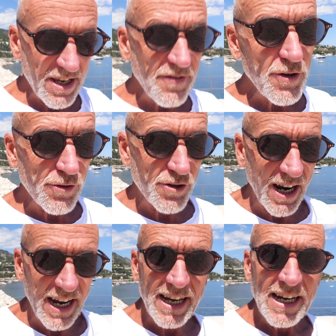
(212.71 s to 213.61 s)
if you
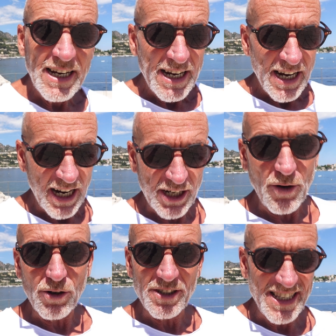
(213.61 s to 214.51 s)
try and
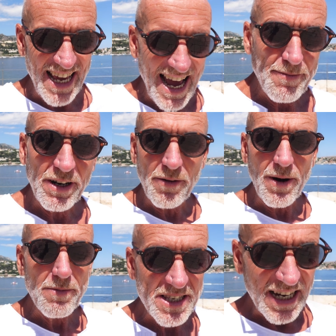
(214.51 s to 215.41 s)
go onto the Ameli
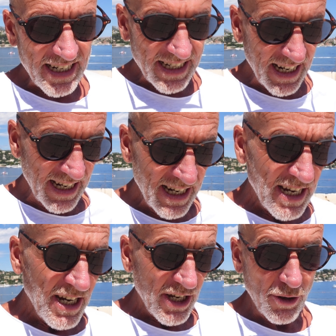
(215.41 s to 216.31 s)
website,
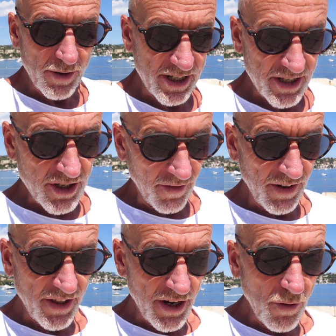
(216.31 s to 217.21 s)
you will
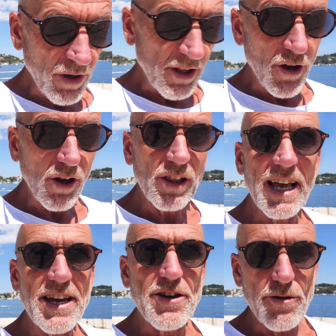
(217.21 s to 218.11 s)
discover that it will not
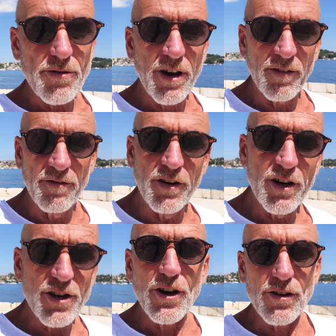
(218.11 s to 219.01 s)
let you
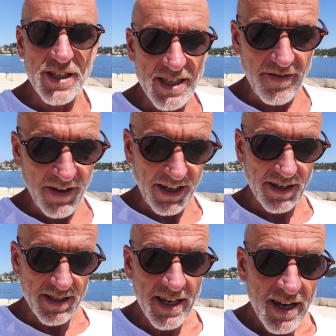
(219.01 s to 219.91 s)
convert your
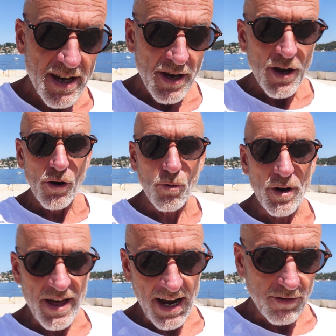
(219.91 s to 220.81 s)
certificates
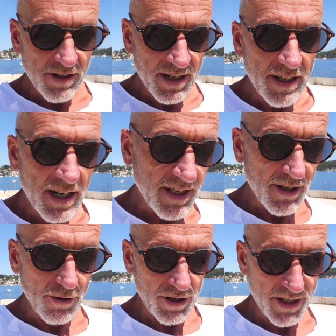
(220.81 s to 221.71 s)
without a
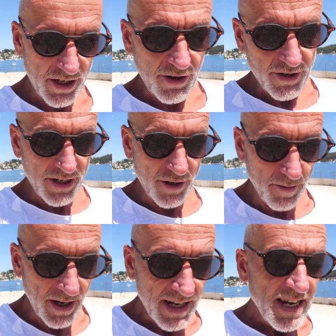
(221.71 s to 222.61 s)
social security number.